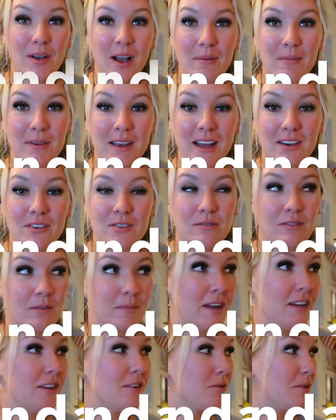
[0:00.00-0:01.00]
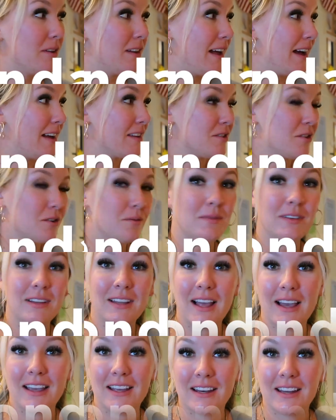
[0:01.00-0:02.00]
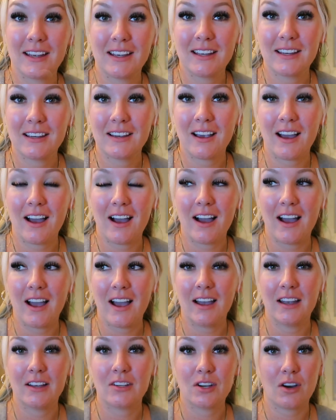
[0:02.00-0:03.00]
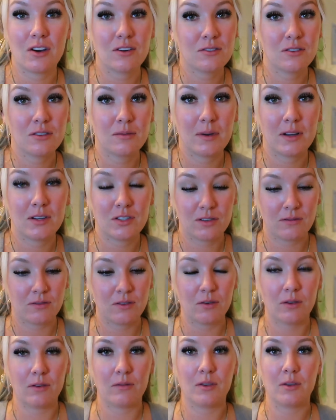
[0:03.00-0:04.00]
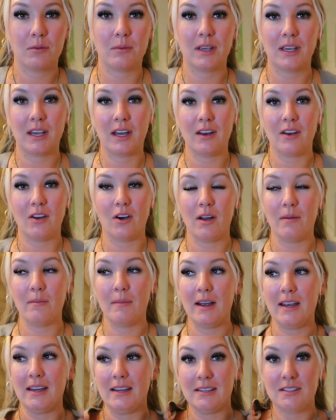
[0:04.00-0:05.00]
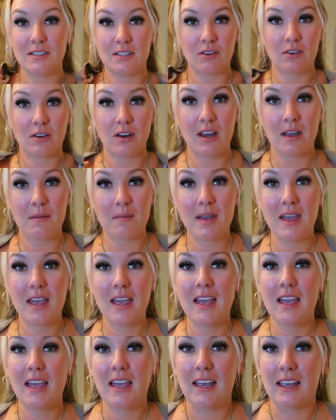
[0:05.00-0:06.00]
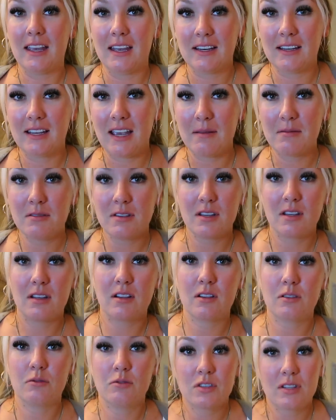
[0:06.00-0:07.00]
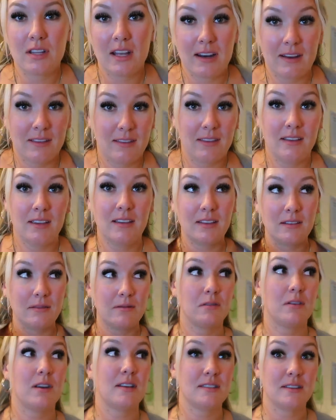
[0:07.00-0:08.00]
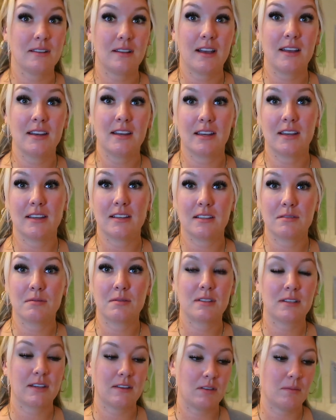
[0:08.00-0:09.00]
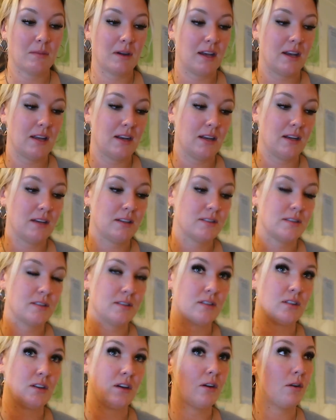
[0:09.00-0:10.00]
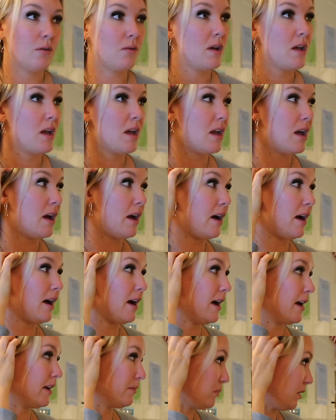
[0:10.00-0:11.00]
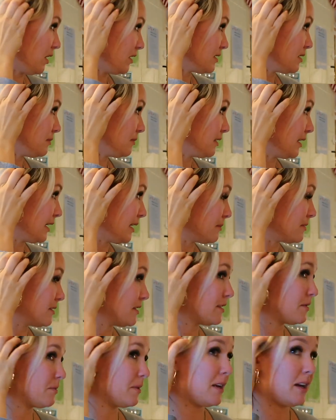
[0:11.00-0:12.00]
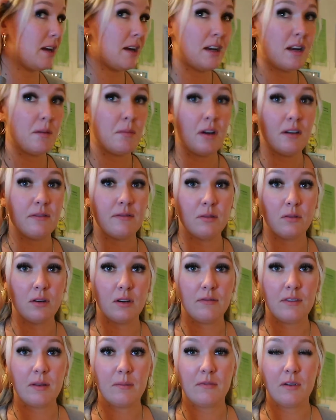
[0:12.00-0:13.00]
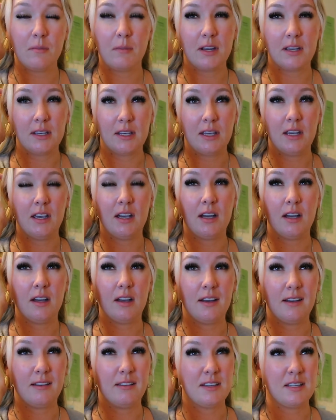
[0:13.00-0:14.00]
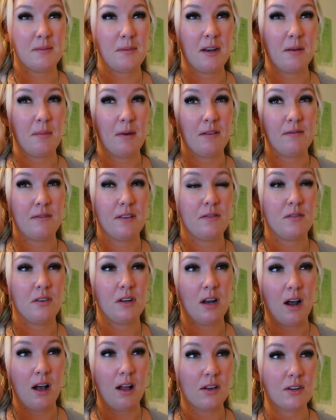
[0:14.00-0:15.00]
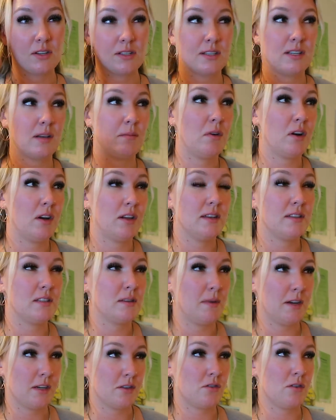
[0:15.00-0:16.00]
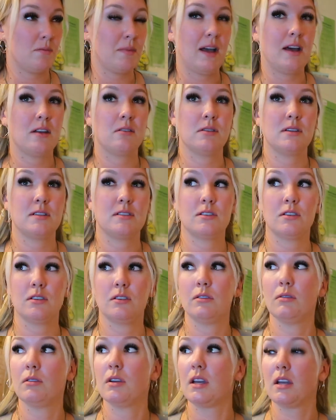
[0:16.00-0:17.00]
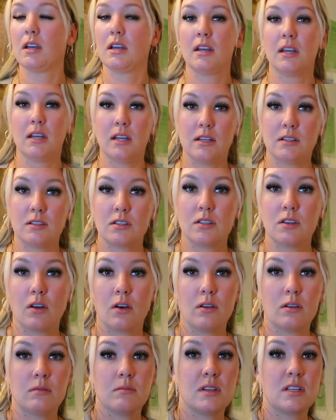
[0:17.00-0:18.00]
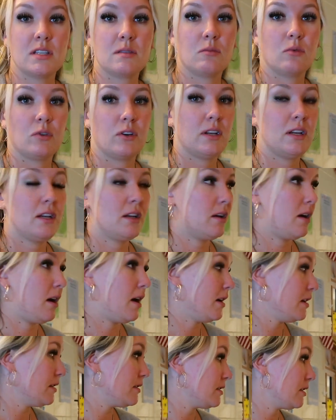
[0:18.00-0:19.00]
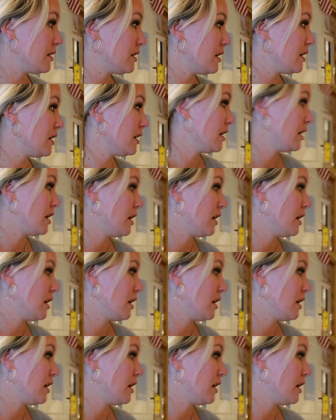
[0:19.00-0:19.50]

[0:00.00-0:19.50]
coming at you from my new classroom lighting, I talked to a bunch of you over the weekend on my Instagram and came to the conclusion that I think the fluorescent lighting is what's giving my headaches. So I bought some lamps this weekend. I bought 4 of them from IKEA. I spent about $50 because I bought some extra batteries too. Installed them this morning. Honestly,